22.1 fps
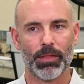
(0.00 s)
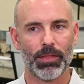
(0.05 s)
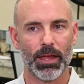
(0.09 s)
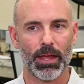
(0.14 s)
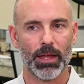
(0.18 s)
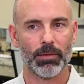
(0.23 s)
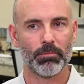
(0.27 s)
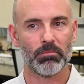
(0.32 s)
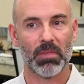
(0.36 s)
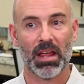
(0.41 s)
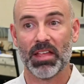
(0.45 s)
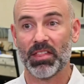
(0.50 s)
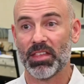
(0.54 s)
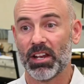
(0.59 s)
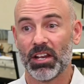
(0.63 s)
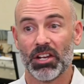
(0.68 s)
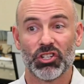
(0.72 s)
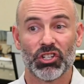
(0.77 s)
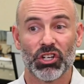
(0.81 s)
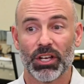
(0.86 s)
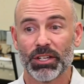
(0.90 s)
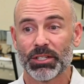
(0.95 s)
and then and then
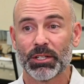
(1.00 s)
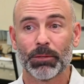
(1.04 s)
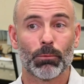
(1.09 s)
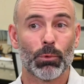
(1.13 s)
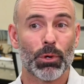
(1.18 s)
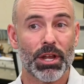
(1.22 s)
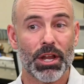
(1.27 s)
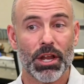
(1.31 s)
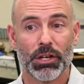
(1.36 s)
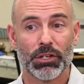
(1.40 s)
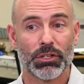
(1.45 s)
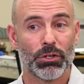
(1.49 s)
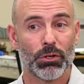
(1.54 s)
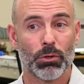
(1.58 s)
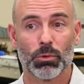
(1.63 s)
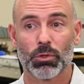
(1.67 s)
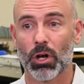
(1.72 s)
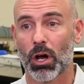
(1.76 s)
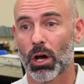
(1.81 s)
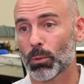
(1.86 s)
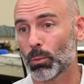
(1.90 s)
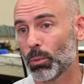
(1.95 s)
adjust if we need to,
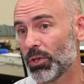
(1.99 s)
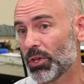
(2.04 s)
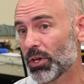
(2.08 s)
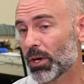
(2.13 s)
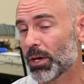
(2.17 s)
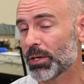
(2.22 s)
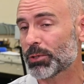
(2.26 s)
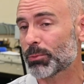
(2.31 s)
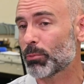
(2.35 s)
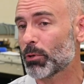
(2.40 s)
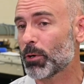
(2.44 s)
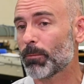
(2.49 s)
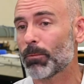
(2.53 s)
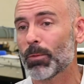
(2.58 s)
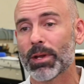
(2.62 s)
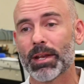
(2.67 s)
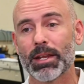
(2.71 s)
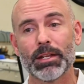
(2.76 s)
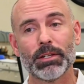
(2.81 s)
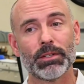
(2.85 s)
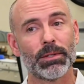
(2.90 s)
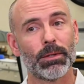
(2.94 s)
talk with the customer if we
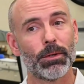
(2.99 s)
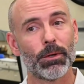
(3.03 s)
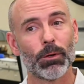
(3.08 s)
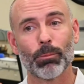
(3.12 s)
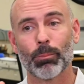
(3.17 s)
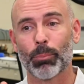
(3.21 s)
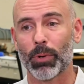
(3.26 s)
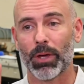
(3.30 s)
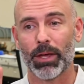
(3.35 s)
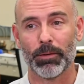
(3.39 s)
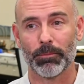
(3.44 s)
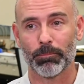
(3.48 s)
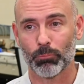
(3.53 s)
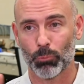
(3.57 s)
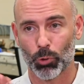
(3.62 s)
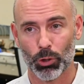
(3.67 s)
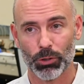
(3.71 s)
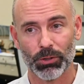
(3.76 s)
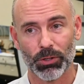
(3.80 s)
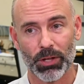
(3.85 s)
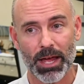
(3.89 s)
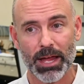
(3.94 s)
need to, but
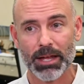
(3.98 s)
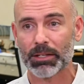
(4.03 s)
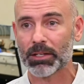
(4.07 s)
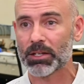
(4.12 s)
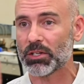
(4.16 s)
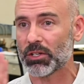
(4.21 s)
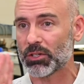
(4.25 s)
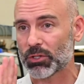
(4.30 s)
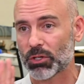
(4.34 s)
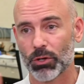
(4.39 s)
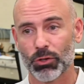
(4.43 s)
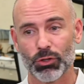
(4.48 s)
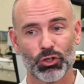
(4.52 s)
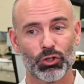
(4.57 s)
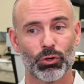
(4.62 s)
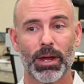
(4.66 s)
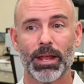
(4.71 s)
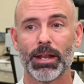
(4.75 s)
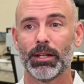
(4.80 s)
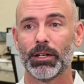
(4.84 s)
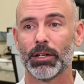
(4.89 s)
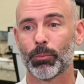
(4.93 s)
more than likely just go
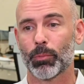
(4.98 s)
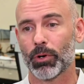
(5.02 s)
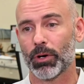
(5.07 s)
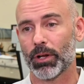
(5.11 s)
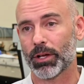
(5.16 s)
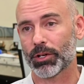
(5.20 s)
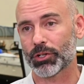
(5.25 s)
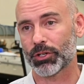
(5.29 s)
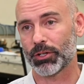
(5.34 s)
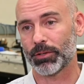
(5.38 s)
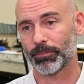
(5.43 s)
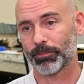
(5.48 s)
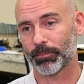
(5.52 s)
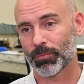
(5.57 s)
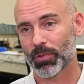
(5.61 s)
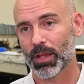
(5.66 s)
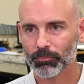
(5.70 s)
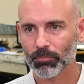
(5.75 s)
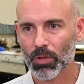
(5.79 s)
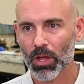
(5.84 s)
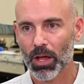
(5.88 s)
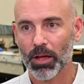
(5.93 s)
straight into production.
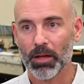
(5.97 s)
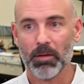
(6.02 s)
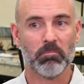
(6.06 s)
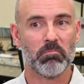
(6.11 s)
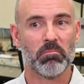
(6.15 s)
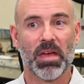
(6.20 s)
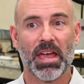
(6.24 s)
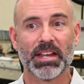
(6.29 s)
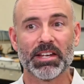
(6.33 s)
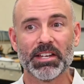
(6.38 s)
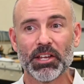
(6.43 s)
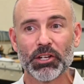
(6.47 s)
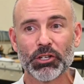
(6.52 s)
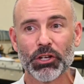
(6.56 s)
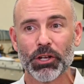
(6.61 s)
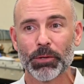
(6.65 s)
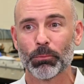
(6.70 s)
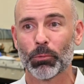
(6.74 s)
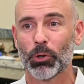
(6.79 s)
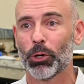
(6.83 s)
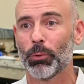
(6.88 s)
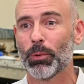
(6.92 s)

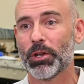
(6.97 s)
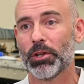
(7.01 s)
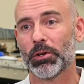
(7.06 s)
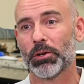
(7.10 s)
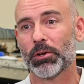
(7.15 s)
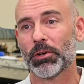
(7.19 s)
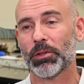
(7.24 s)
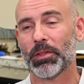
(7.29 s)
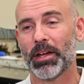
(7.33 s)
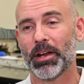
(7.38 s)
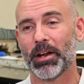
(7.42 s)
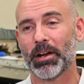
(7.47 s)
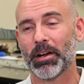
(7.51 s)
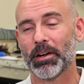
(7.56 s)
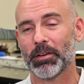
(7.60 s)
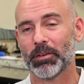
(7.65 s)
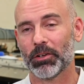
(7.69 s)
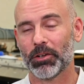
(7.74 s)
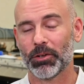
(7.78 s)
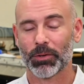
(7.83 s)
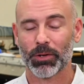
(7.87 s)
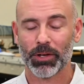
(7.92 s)
Ignition, what are we doing there?
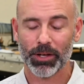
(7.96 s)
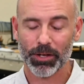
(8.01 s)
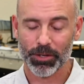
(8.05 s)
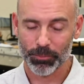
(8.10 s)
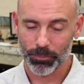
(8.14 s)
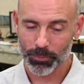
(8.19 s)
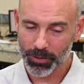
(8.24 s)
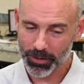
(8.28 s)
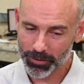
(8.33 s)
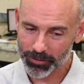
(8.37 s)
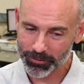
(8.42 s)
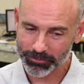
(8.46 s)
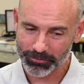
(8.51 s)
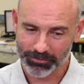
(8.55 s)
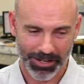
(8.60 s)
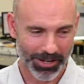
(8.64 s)
Okay, well,